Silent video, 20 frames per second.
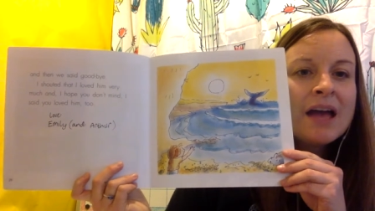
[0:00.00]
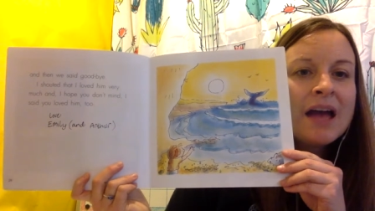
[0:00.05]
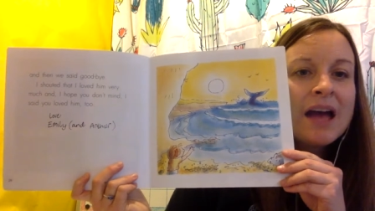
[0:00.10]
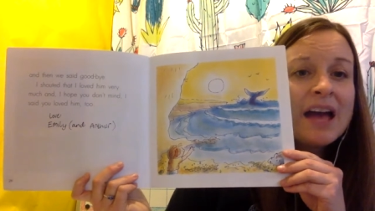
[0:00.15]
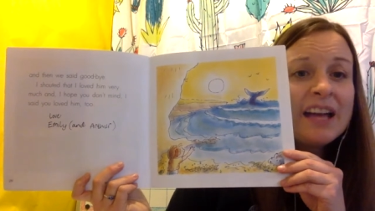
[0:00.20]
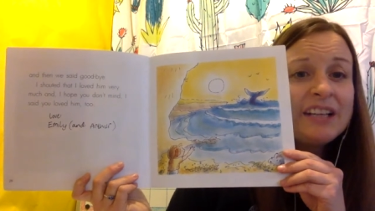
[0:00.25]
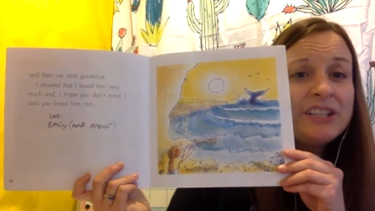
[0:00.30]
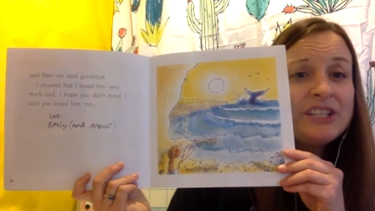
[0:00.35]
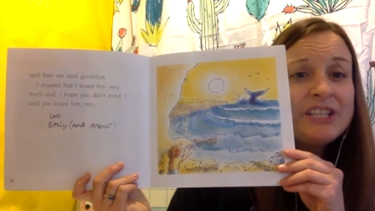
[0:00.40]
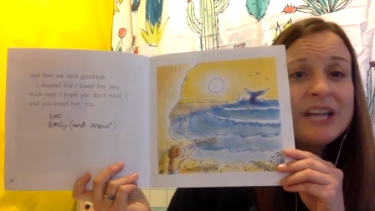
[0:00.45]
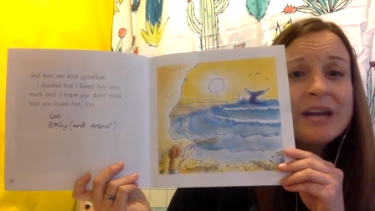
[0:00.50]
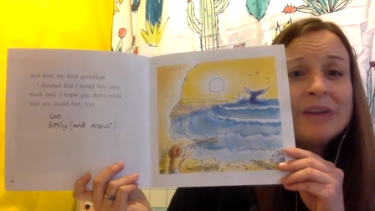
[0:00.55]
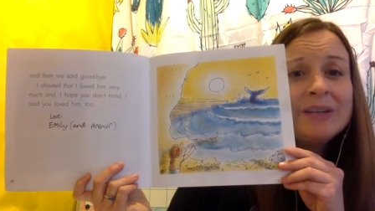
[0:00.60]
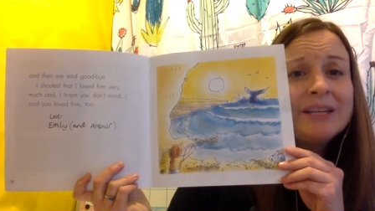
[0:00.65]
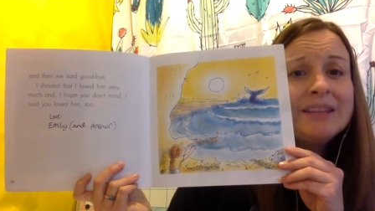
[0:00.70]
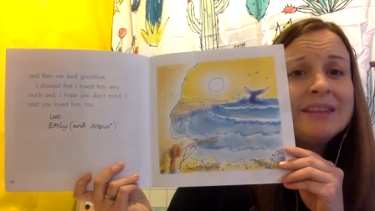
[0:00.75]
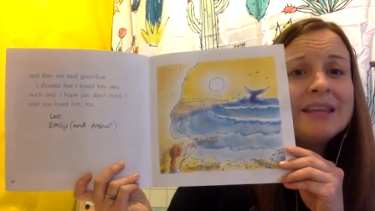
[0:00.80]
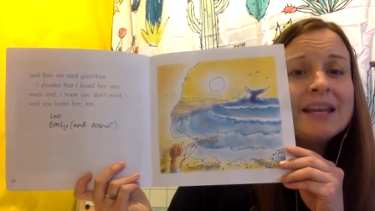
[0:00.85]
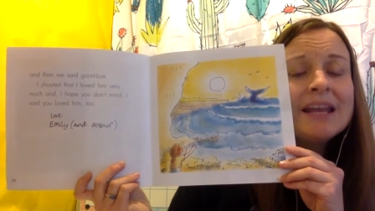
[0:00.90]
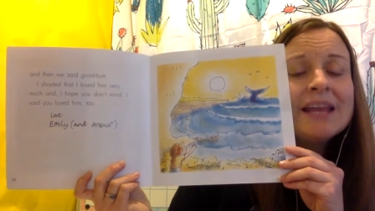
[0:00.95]
I
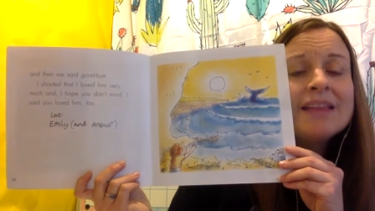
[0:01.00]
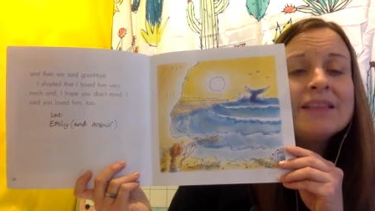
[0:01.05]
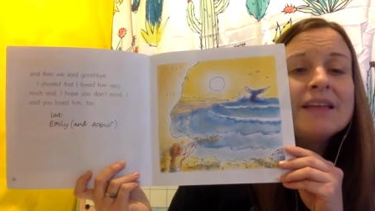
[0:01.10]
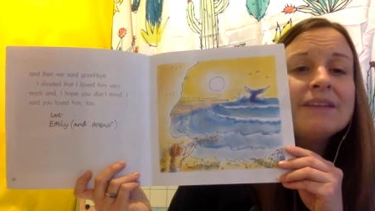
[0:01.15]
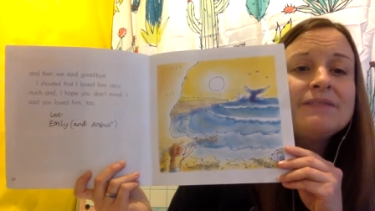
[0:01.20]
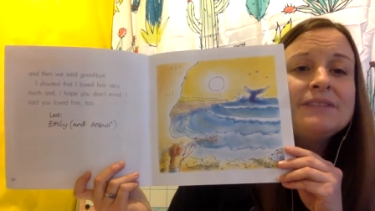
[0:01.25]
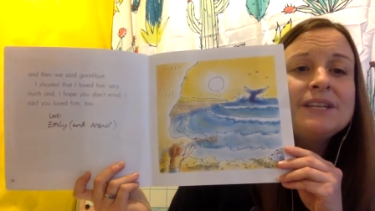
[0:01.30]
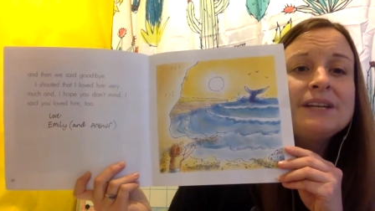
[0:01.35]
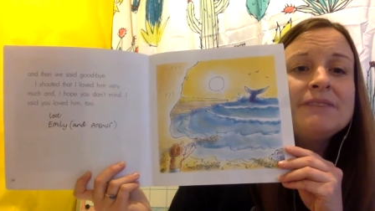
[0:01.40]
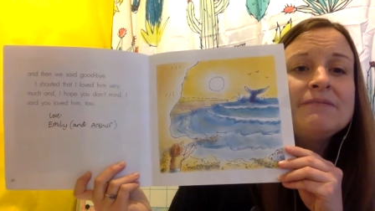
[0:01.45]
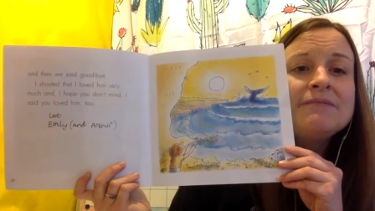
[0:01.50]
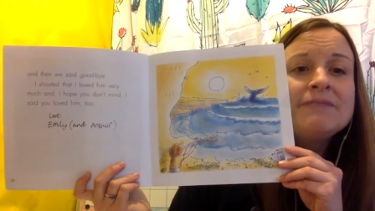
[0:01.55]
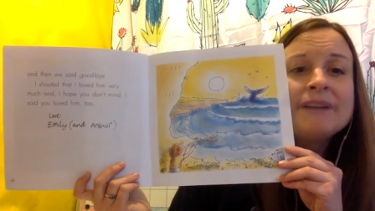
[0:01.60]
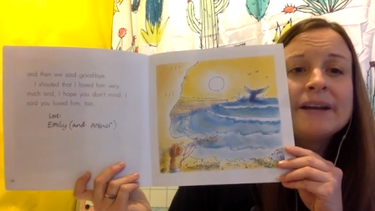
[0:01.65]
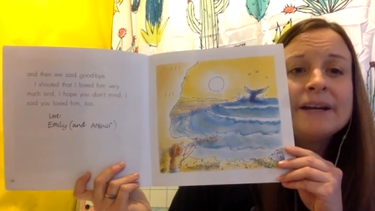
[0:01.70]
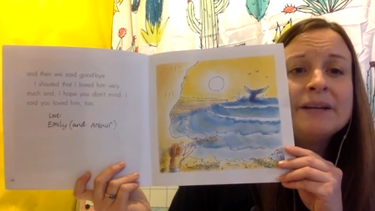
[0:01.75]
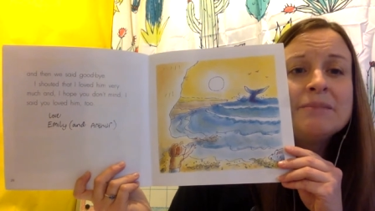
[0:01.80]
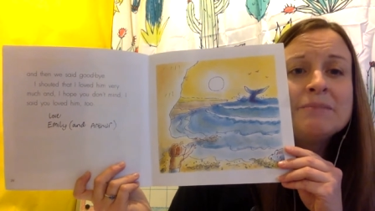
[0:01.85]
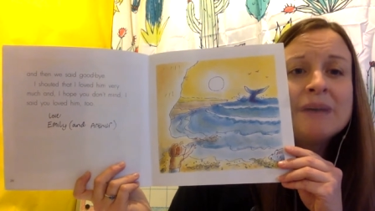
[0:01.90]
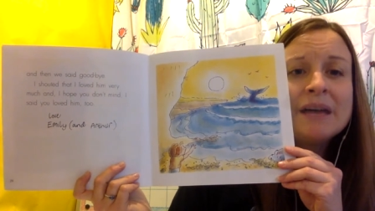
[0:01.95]
shouted that I loved him
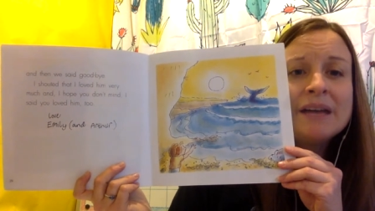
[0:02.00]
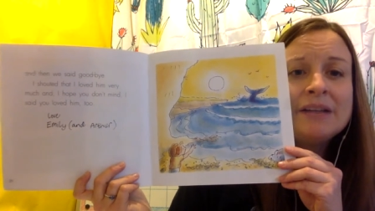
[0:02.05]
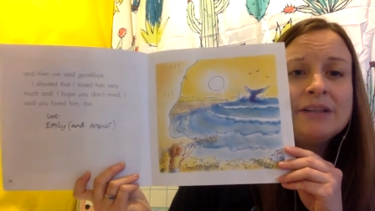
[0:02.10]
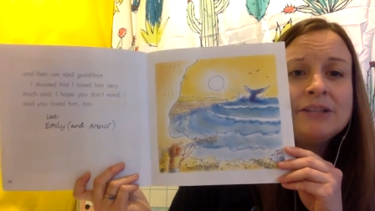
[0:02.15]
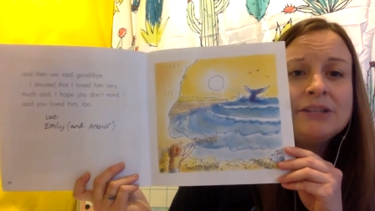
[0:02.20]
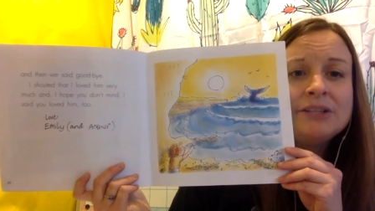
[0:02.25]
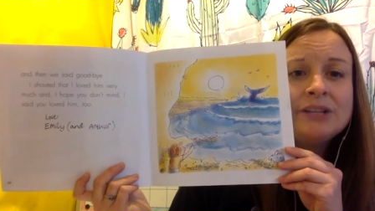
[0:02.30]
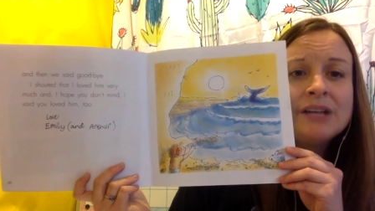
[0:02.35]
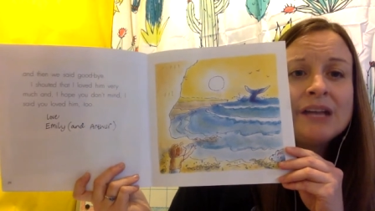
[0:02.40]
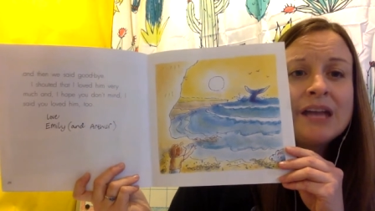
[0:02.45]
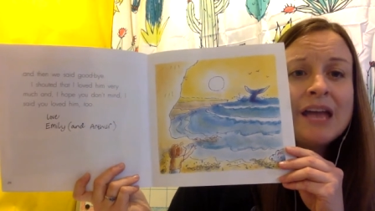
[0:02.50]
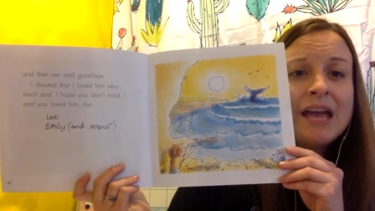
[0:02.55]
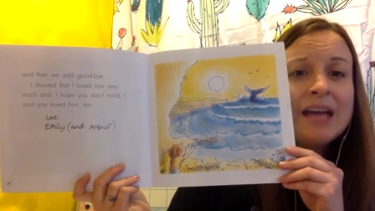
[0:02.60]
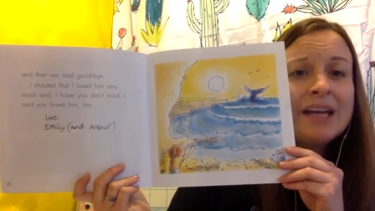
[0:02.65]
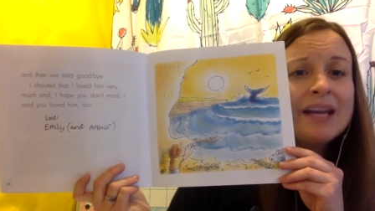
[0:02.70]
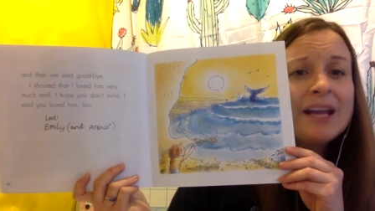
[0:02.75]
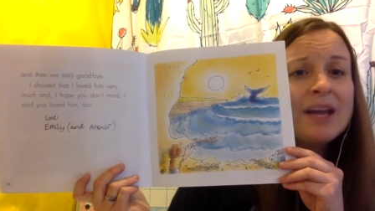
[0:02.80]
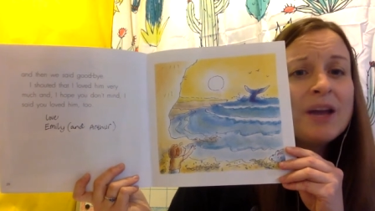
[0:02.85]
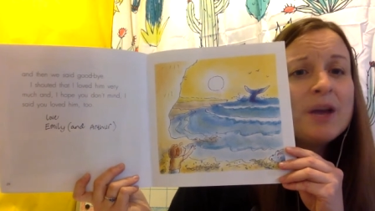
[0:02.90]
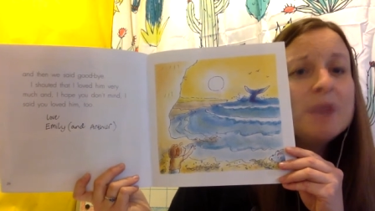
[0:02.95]
very much, and
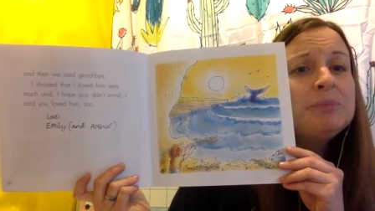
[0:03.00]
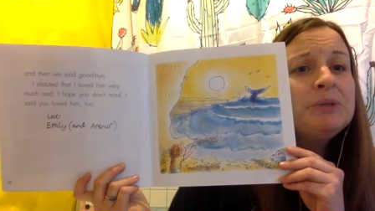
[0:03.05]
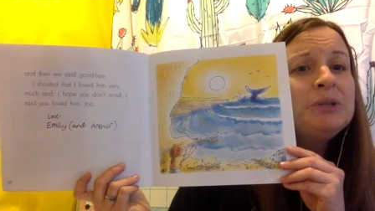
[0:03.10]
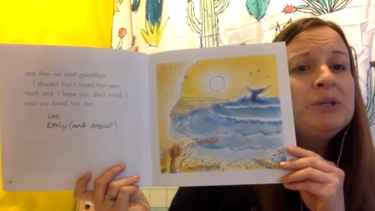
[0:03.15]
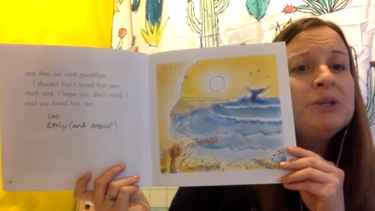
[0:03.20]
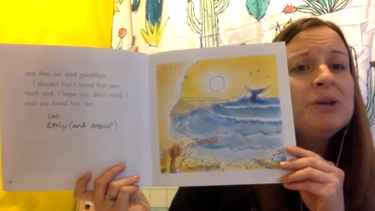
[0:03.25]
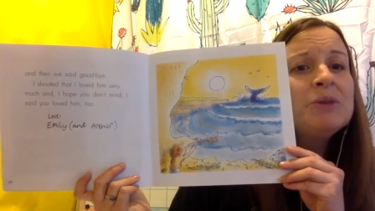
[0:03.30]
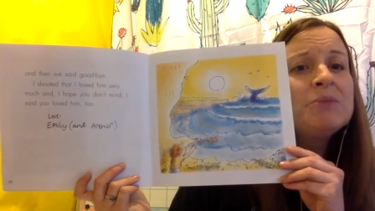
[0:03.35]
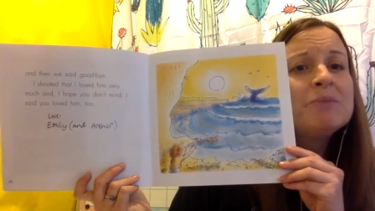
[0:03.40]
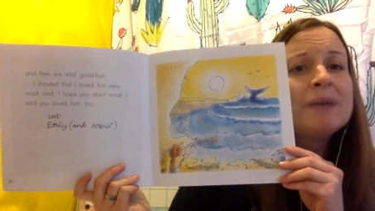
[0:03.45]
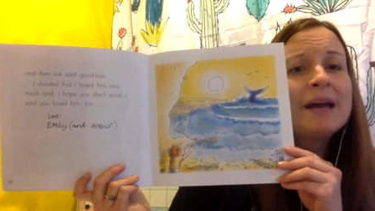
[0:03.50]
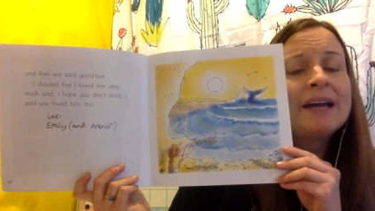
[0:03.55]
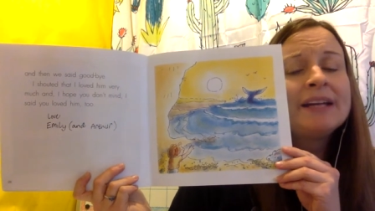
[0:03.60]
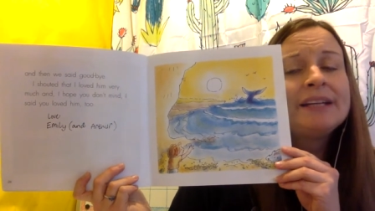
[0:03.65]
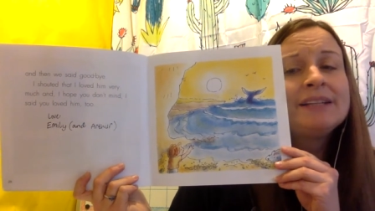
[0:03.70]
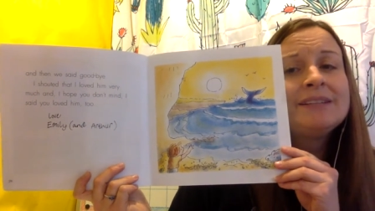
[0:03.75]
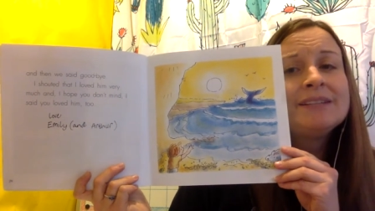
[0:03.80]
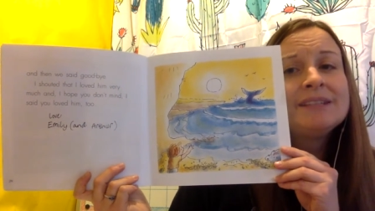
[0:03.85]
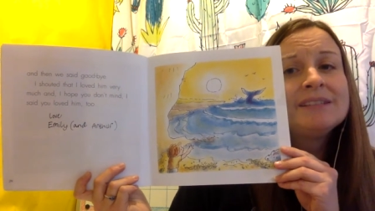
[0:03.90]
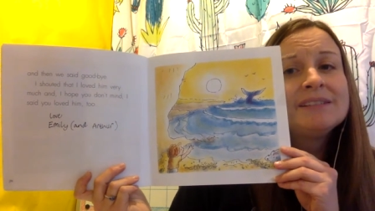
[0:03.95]
I hope you don't
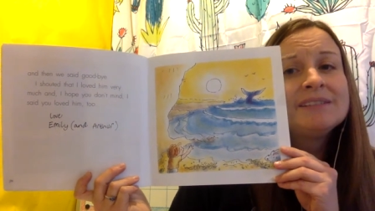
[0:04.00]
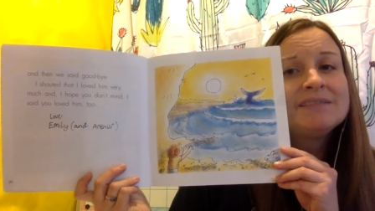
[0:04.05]
mind.